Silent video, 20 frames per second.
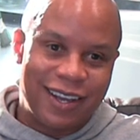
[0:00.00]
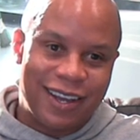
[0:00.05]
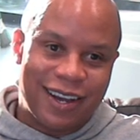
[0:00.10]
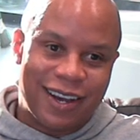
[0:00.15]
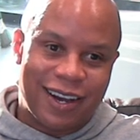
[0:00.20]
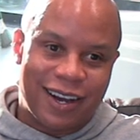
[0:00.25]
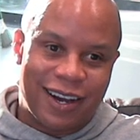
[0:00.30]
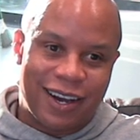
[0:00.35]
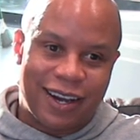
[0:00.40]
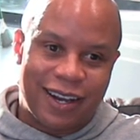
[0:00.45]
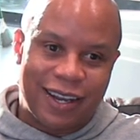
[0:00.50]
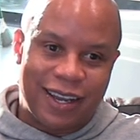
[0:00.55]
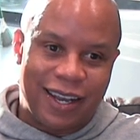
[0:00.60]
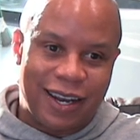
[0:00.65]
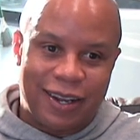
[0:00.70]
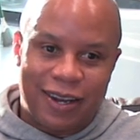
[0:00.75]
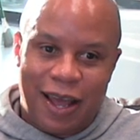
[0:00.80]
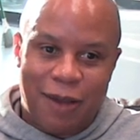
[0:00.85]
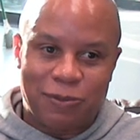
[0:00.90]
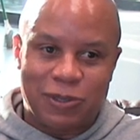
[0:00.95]

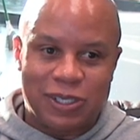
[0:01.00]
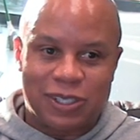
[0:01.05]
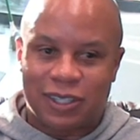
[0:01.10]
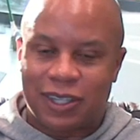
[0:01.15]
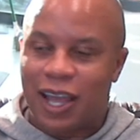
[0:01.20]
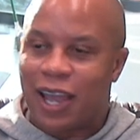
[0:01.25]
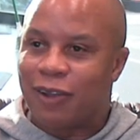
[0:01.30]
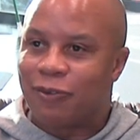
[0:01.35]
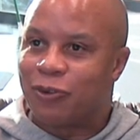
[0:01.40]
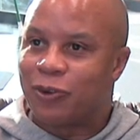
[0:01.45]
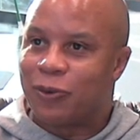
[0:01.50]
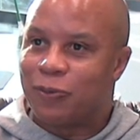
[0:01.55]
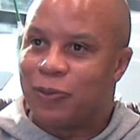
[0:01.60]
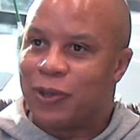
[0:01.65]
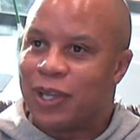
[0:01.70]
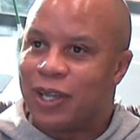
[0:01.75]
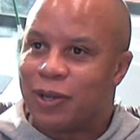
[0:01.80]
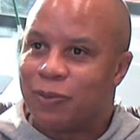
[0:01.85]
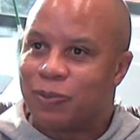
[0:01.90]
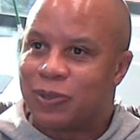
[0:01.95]
And I'm just thankful to be
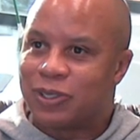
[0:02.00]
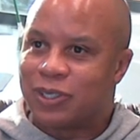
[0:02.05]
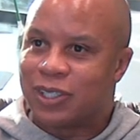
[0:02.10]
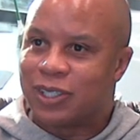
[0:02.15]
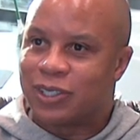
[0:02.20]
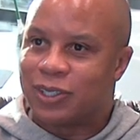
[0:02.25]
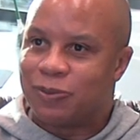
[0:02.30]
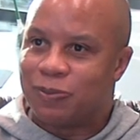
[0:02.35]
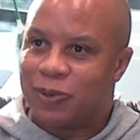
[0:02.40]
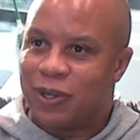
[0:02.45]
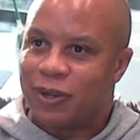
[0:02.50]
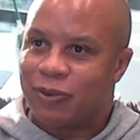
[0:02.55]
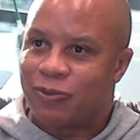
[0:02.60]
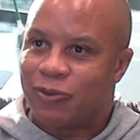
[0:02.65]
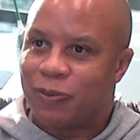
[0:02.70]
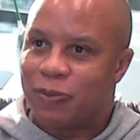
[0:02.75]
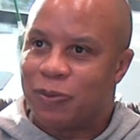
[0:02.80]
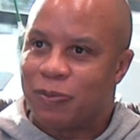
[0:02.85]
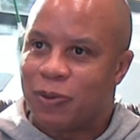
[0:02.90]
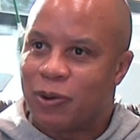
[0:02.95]
in the position, being
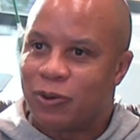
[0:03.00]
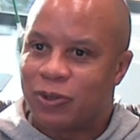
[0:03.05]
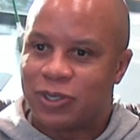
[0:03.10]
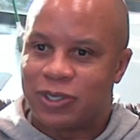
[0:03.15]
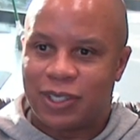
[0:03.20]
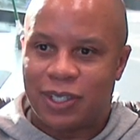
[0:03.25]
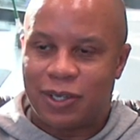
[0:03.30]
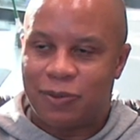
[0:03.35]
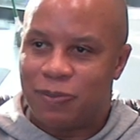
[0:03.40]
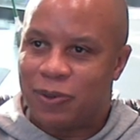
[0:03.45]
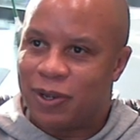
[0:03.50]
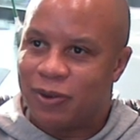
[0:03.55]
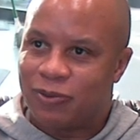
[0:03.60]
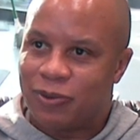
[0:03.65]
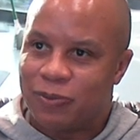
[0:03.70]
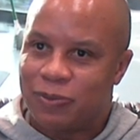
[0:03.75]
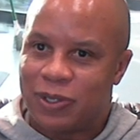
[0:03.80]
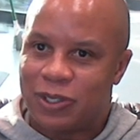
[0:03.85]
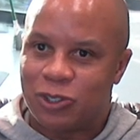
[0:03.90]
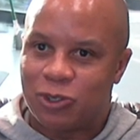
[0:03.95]
from the Motor City, being from
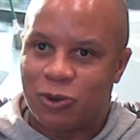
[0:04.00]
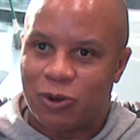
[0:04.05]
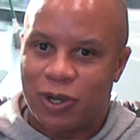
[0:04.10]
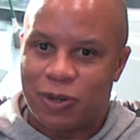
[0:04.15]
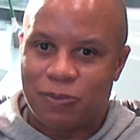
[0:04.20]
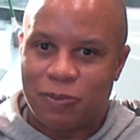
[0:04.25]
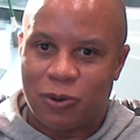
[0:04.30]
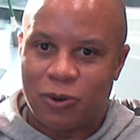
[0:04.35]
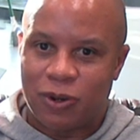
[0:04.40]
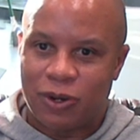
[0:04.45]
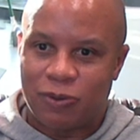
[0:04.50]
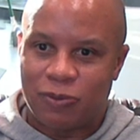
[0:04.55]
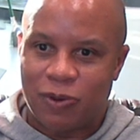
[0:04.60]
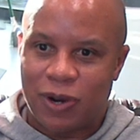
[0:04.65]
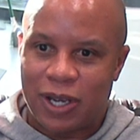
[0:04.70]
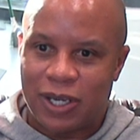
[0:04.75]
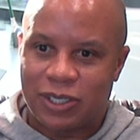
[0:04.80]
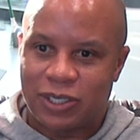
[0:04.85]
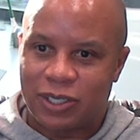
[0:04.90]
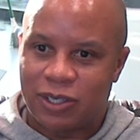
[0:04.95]
Detroit, born and
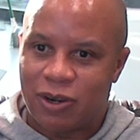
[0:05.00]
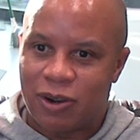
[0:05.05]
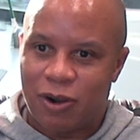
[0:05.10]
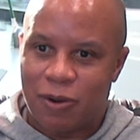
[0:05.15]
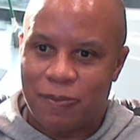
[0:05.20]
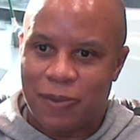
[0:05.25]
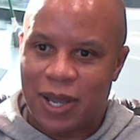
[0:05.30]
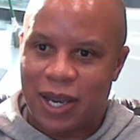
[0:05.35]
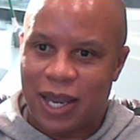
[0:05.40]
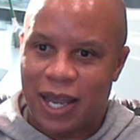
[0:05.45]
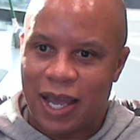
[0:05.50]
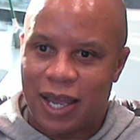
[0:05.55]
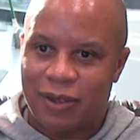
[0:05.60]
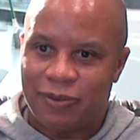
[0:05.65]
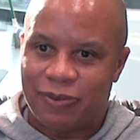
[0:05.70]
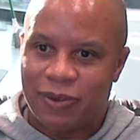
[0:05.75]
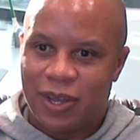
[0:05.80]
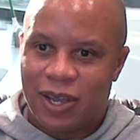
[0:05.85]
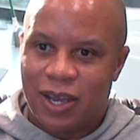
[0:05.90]
raised here all my life.